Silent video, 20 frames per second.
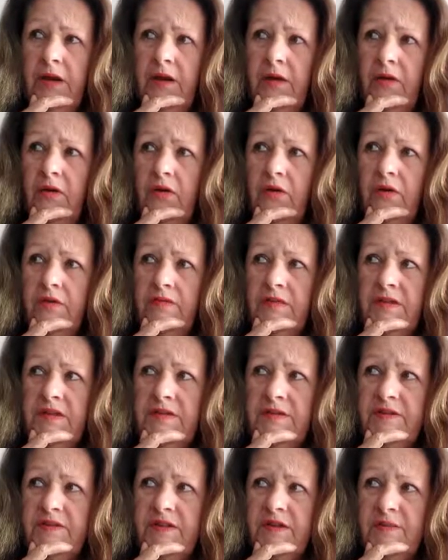a lot of
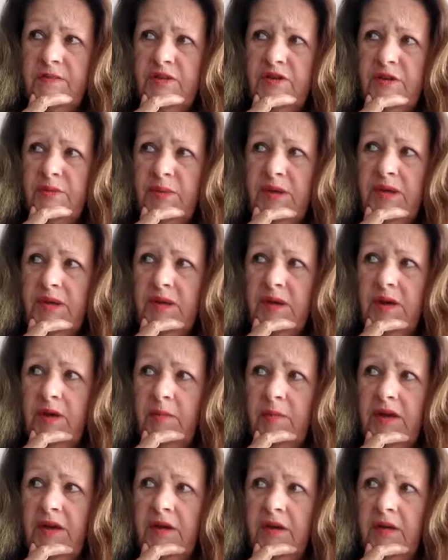this seems to be
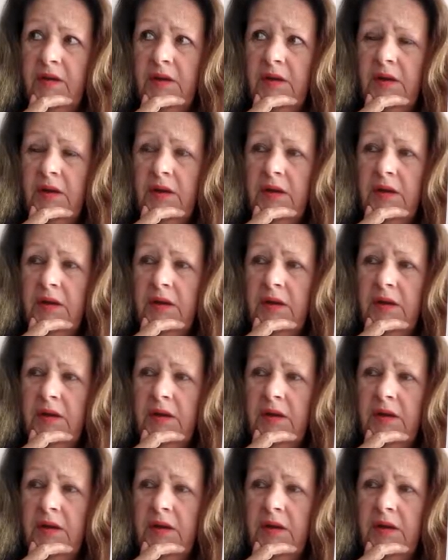coming